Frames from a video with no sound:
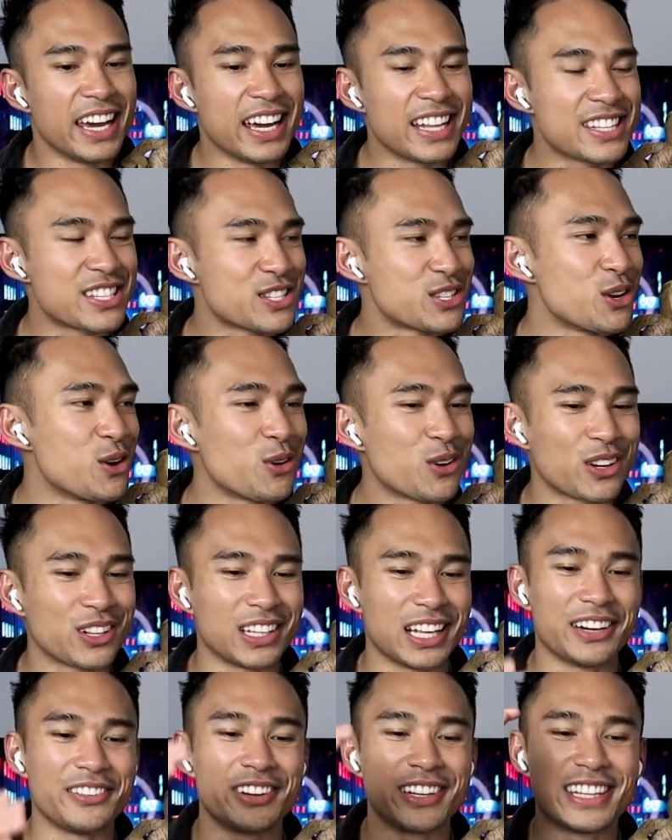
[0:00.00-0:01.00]
It's so
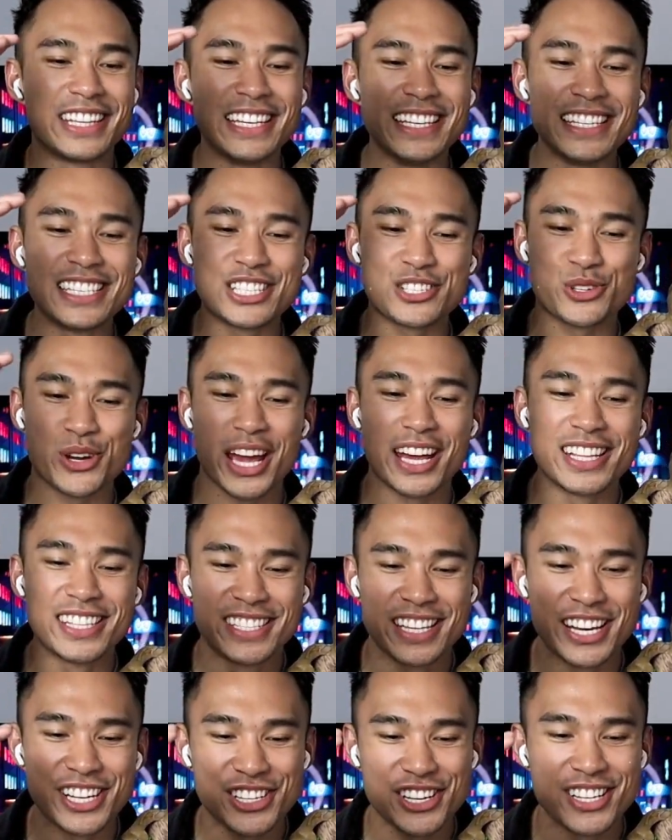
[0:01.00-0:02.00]
these
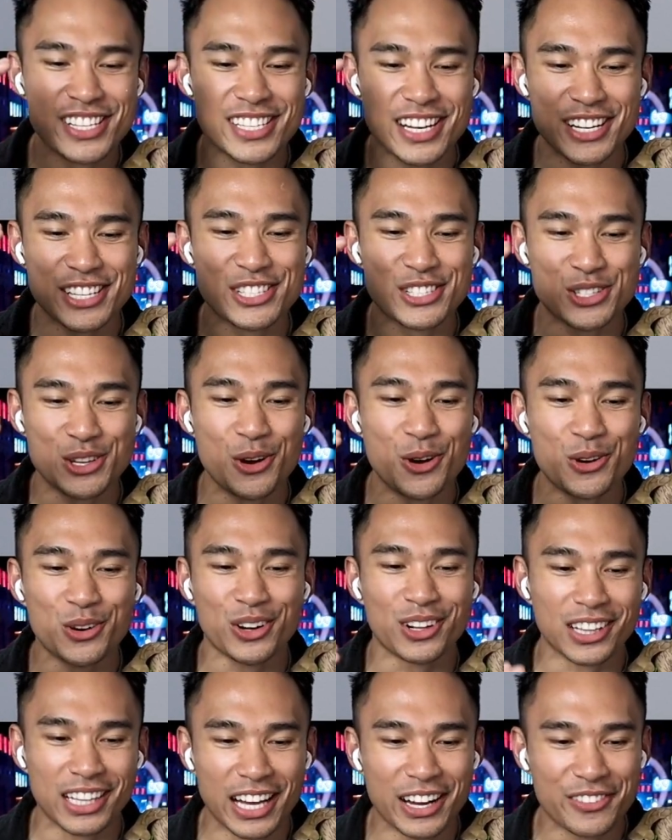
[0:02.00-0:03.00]
transitions are so
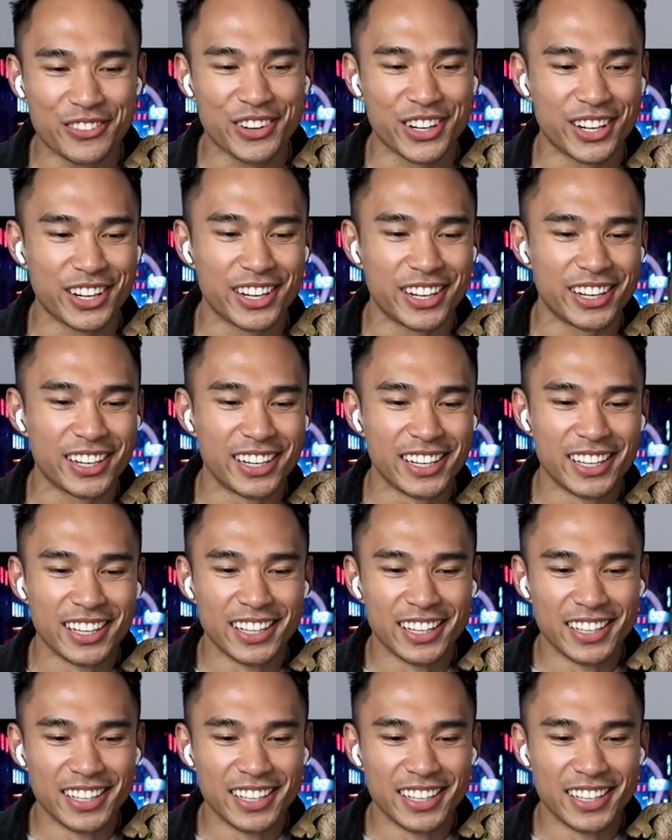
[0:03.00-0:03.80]
clever.